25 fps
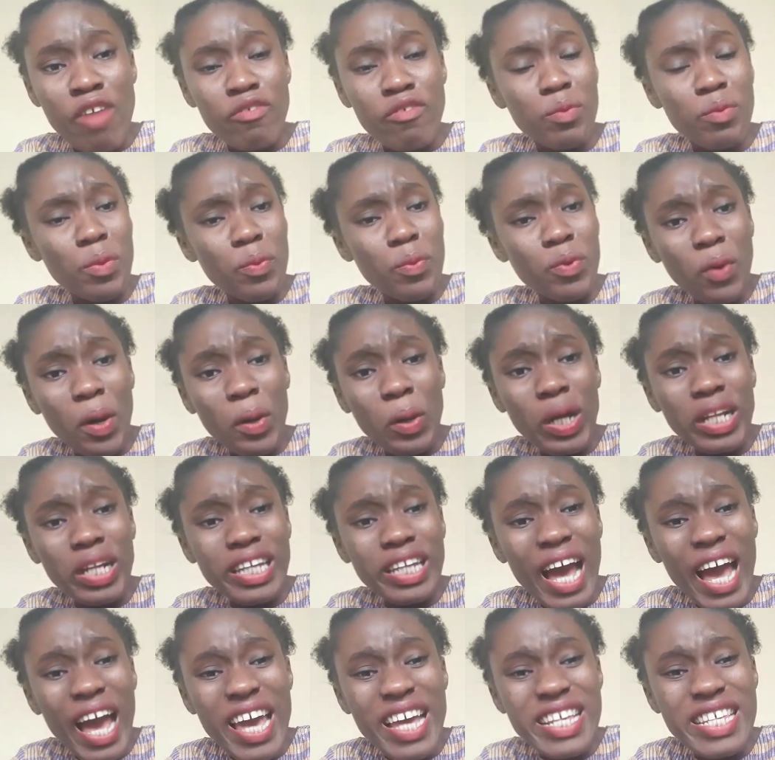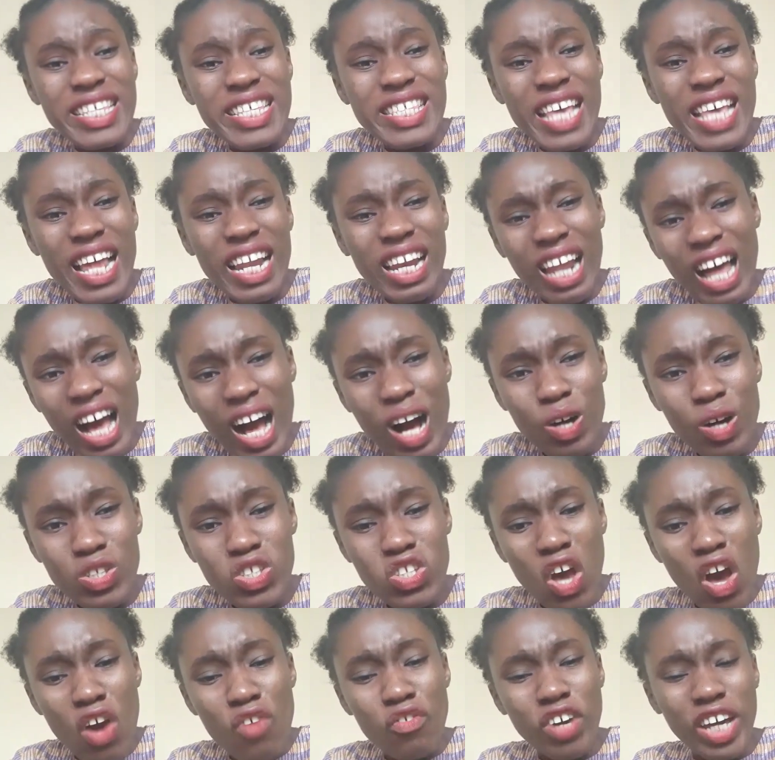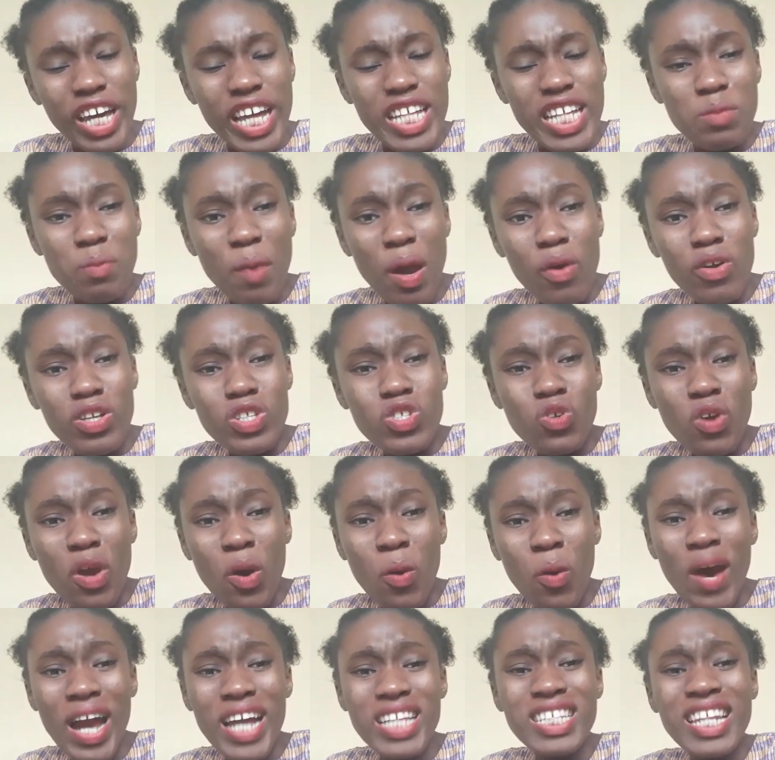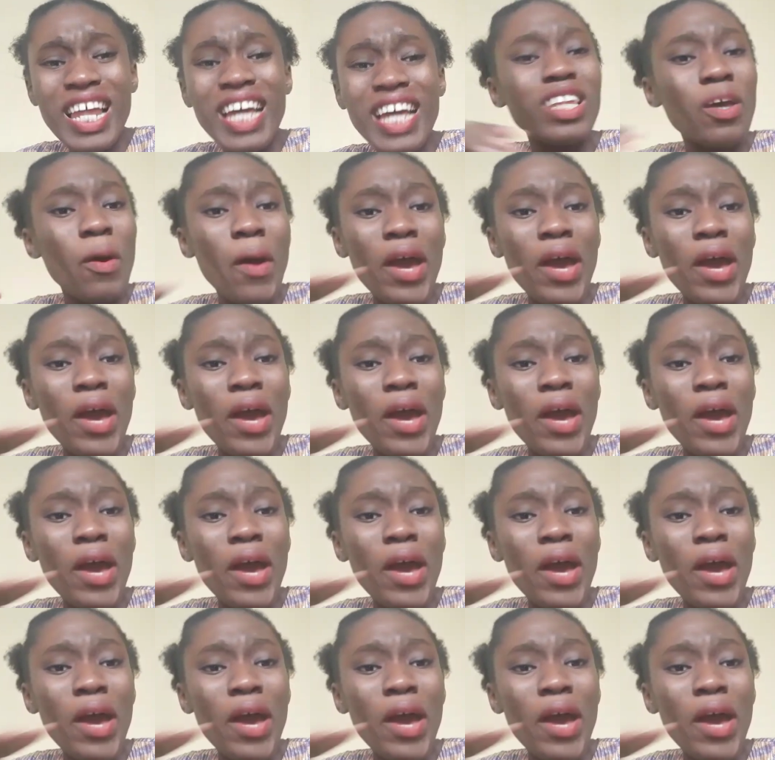From people, they were calling her a sellout for getting married to a white, like,